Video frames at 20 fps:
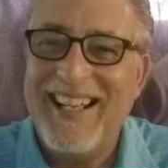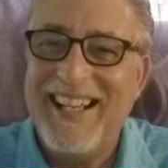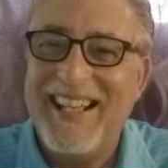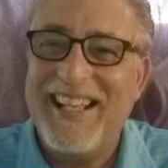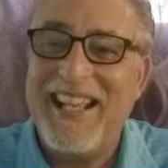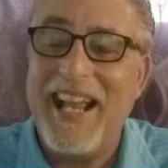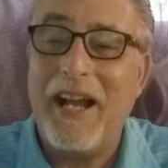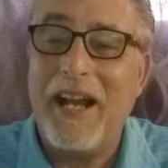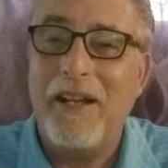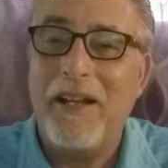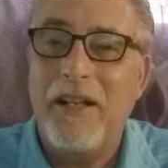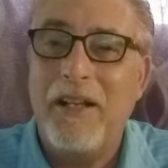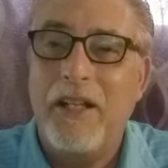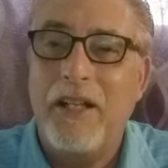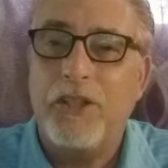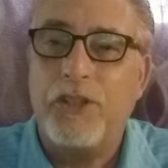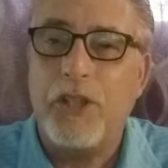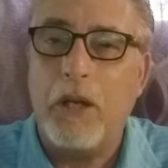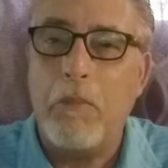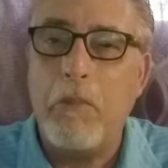Yeah,
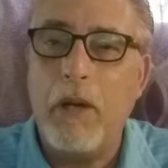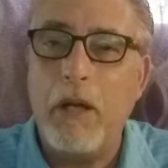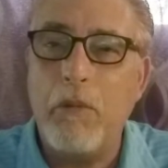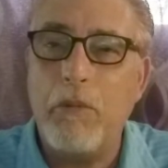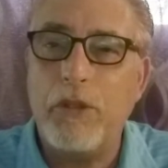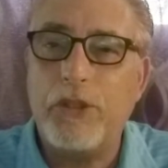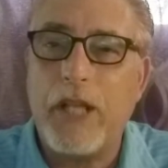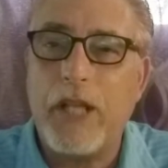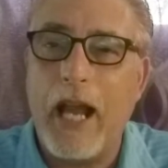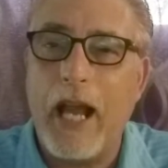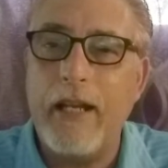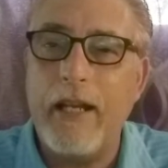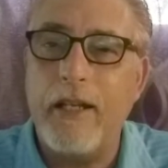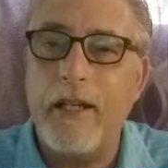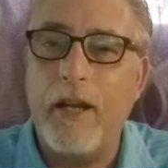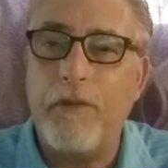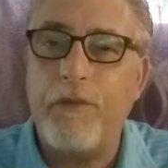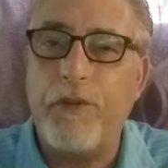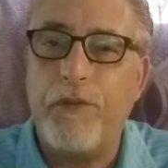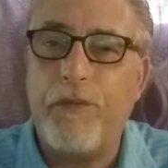someone was kind
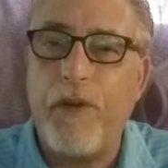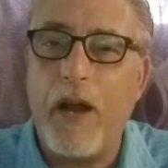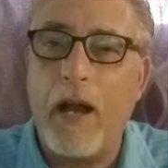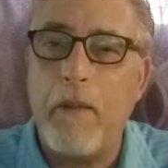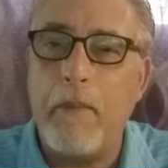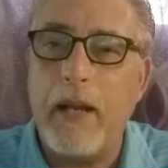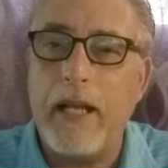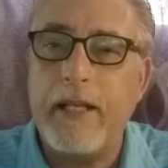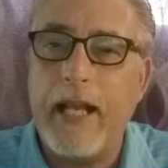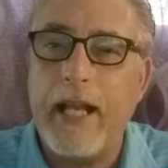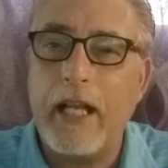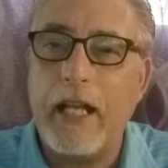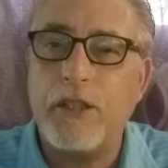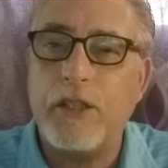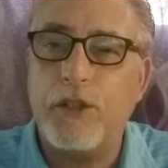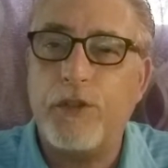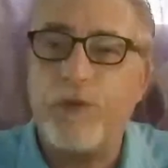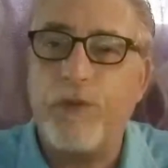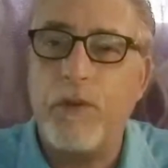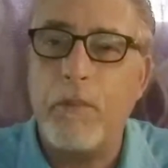enough to file my
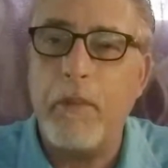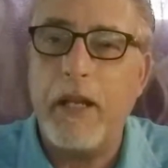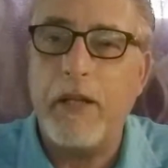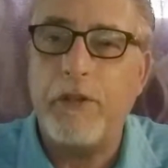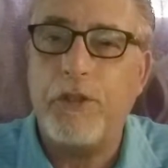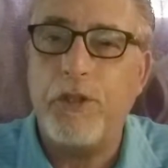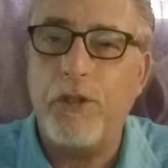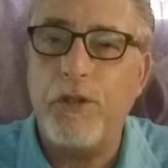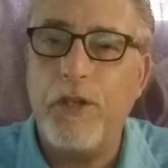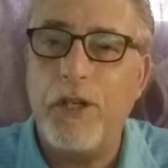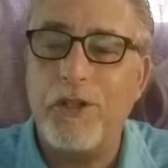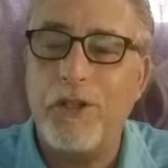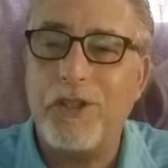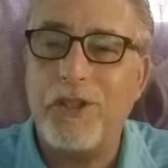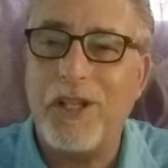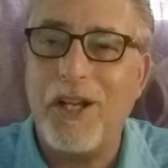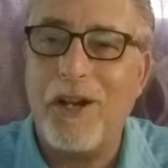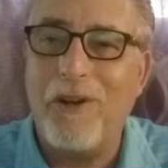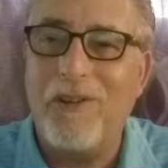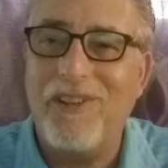taxes for me 2 years
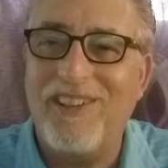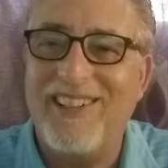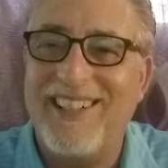ago.